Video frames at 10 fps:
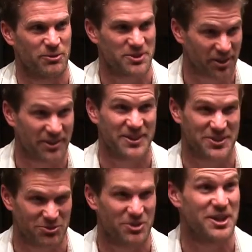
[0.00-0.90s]
which I think
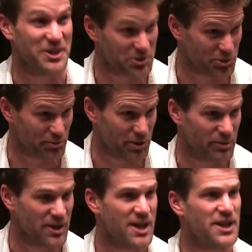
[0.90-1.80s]
is a really yeah, cool yeah,
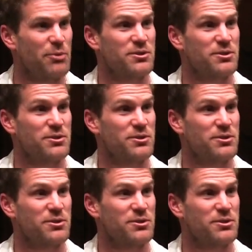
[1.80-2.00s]
Yeah.